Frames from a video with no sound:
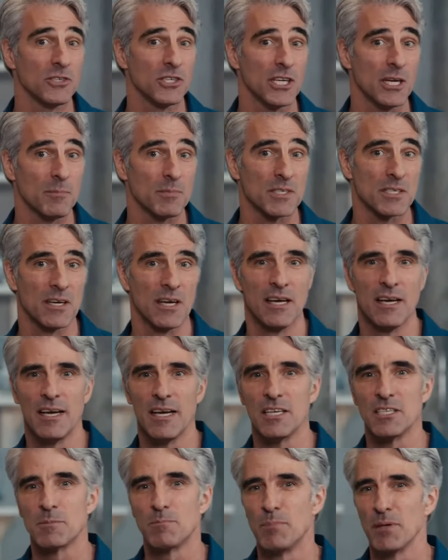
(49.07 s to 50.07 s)
new chips
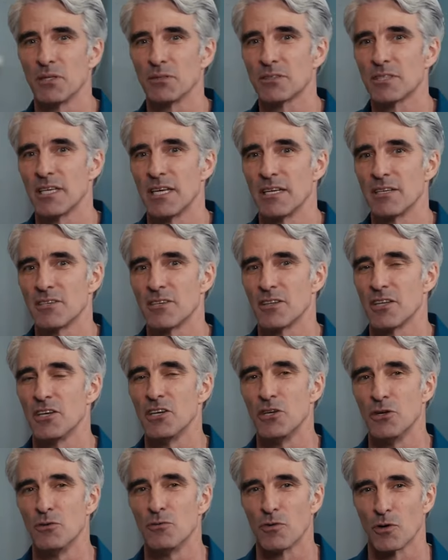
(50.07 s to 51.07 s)
is built into the
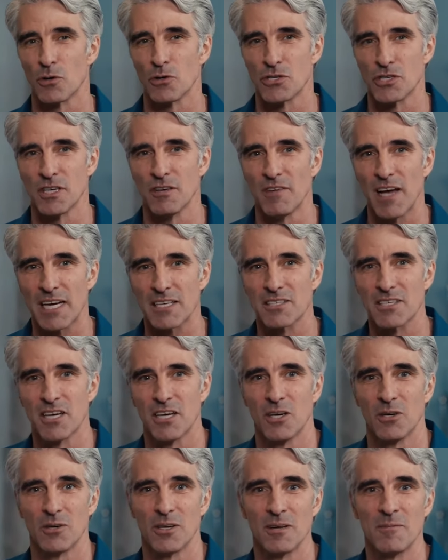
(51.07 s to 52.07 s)
new version of
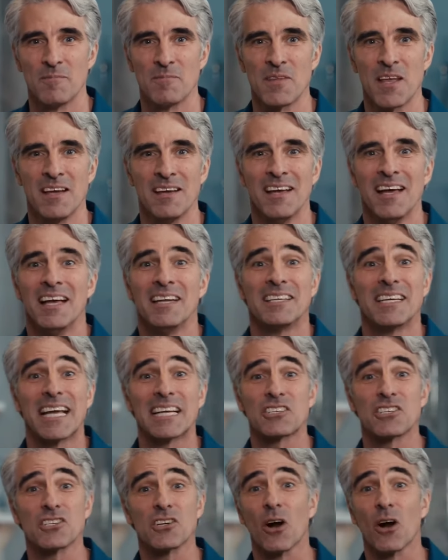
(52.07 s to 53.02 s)
Xcode. To get